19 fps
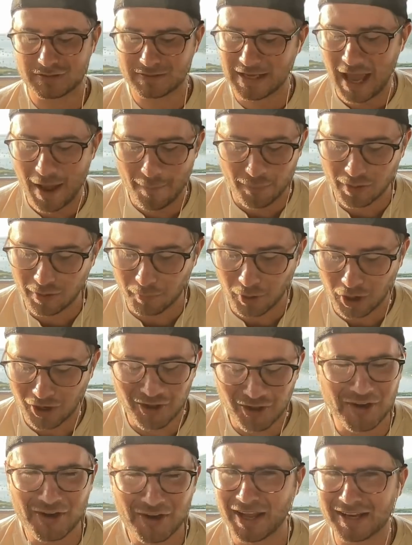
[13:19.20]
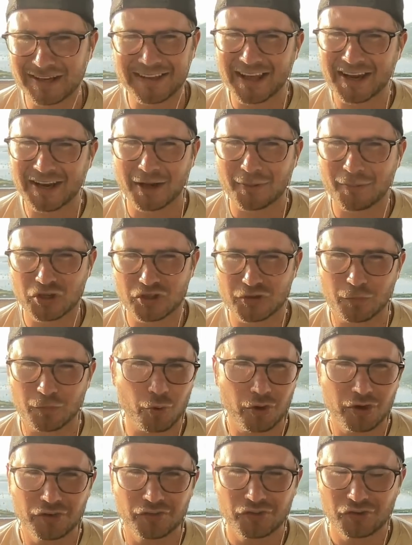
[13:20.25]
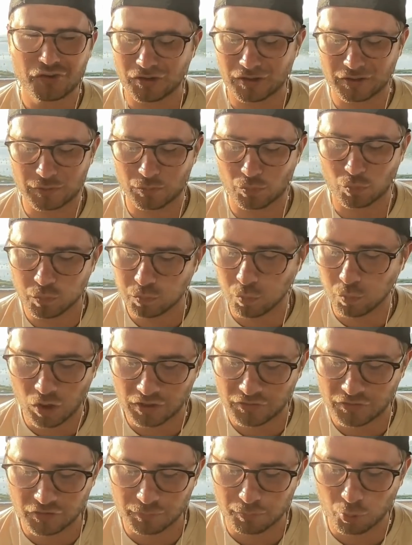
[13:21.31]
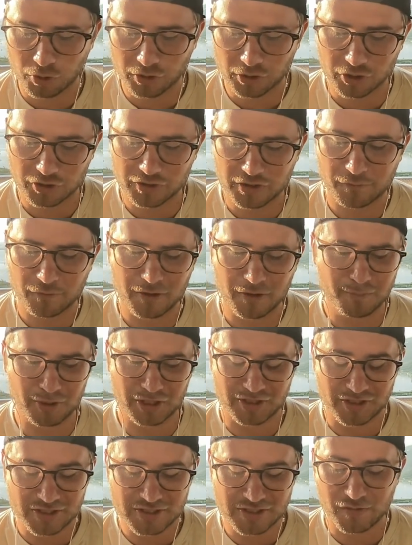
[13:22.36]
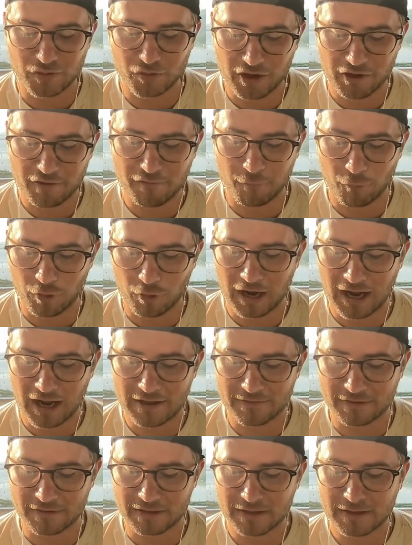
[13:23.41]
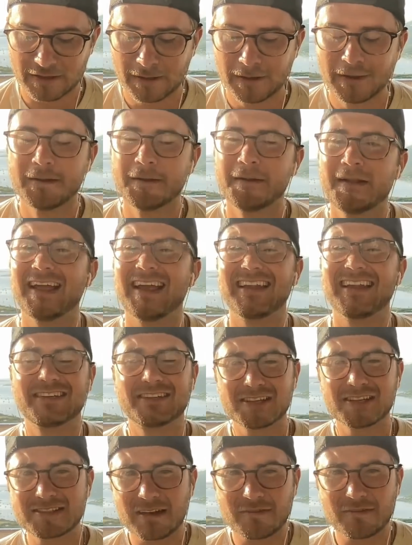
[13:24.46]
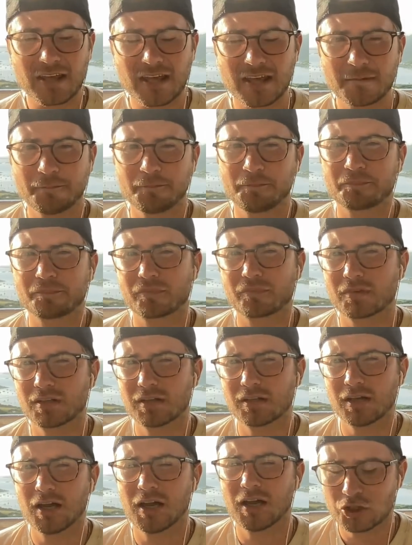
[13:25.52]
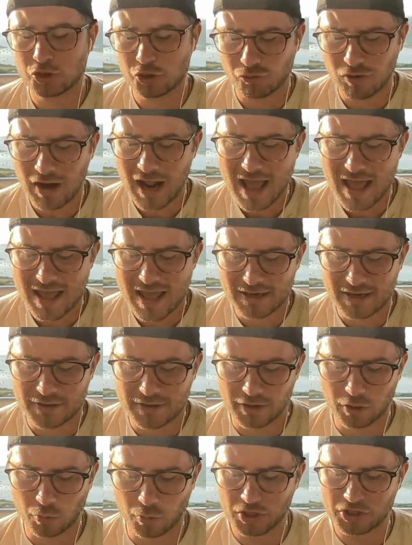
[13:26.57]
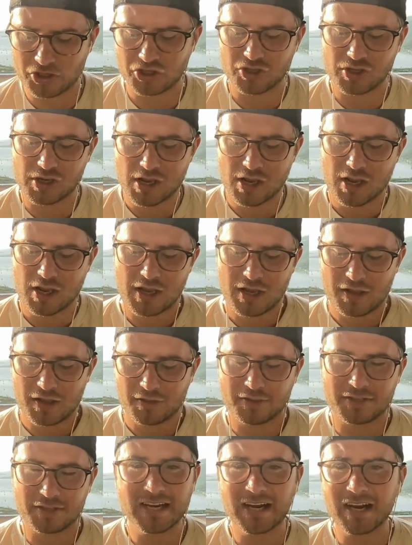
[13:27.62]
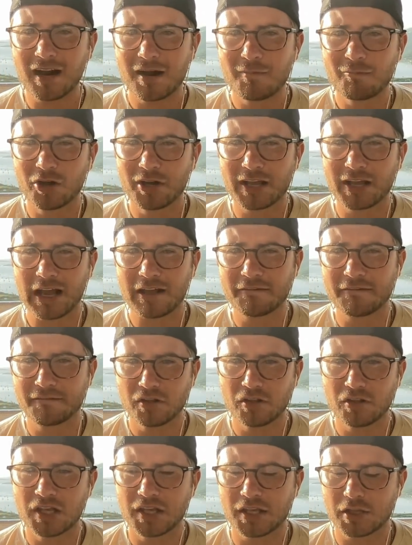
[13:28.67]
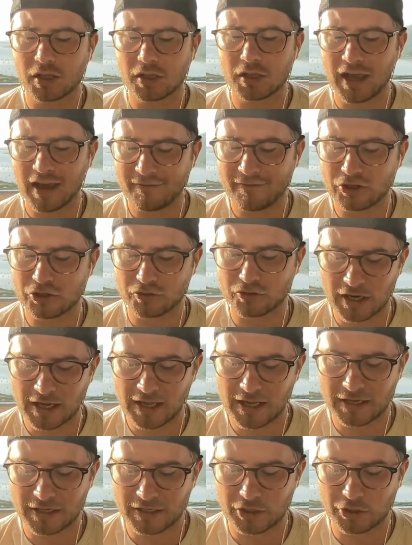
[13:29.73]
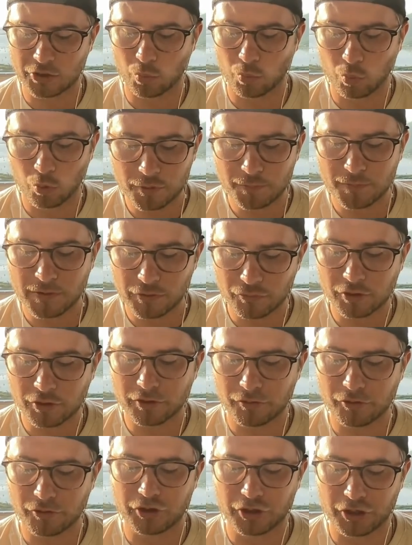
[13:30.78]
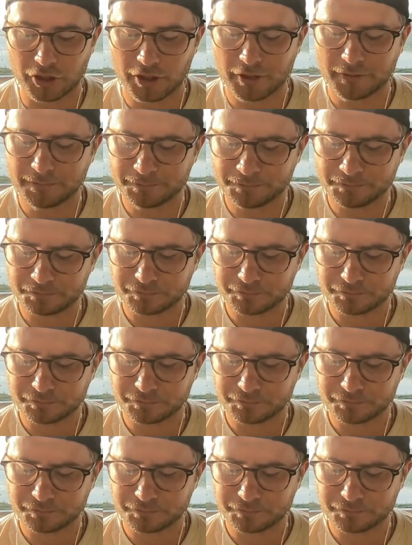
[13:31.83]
tapping the button and getting a bunch of Boreases, and he wants his board to look different. But he does have a rank 4 Ivy, and he does have that uh, Dryad in there, which the deck I'm running, I feel like having Dryad in here would be really, really good,